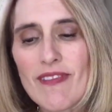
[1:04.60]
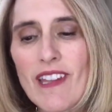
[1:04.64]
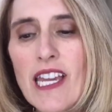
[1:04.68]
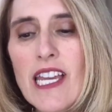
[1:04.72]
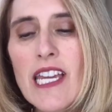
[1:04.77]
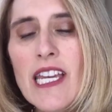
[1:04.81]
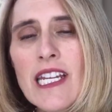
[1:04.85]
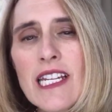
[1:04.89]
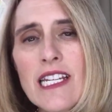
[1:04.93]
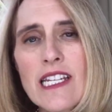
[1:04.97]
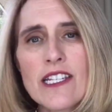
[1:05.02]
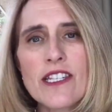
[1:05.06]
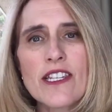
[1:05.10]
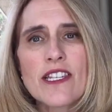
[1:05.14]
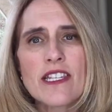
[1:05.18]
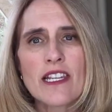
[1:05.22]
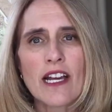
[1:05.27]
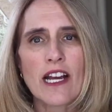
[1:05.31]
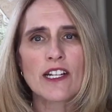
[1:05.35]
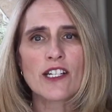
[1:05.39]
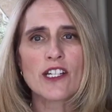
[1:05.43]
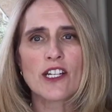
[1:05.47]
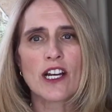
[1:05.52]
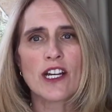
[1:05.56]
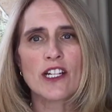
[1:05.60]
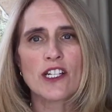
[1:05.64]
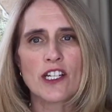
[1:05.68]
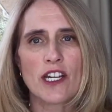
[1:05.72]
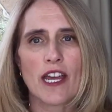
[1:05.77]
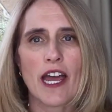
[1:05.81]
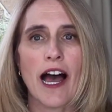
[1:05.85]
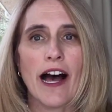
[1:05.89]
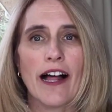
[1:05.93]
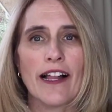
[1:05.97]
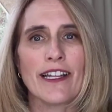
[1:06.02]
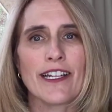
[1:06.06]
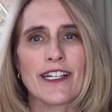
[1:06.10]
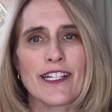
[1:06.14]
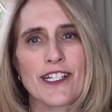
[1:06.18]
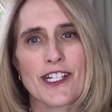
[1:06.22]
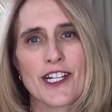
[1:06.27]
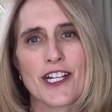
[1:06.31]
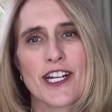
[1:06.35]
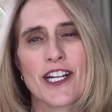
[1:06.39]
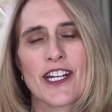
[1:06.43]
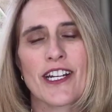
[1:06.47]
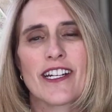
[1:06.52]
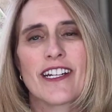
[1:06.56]
It is such a
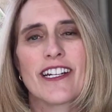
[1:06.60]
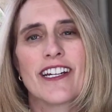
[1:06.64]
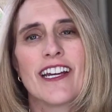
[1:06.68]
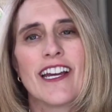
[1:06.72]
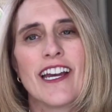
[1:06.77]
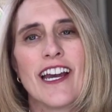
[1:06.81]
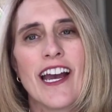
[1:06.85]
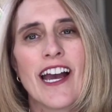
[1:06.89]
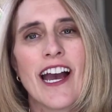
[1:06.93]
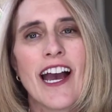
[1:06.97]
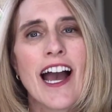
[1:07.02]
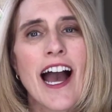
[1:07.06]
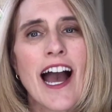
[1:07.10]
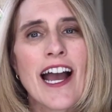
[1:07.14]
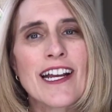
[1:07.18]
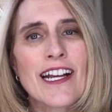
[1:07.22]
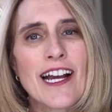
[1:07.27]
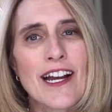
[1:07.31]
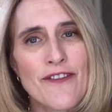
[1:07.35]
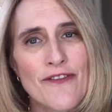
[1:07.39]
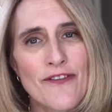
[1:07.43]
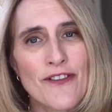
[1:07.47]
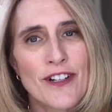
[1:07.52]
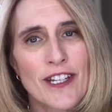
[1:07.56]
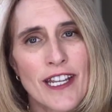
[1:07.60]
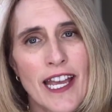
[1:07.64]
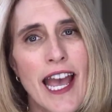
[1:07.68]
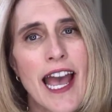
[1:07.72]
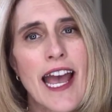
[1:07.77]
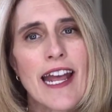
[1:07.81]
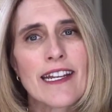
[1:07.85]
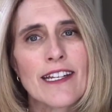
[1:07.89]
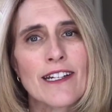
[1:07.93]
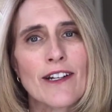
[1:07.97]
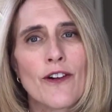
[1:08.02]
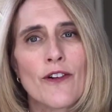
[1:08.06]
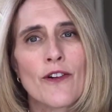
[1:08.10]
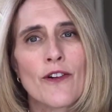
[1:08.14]
challenge. I forget,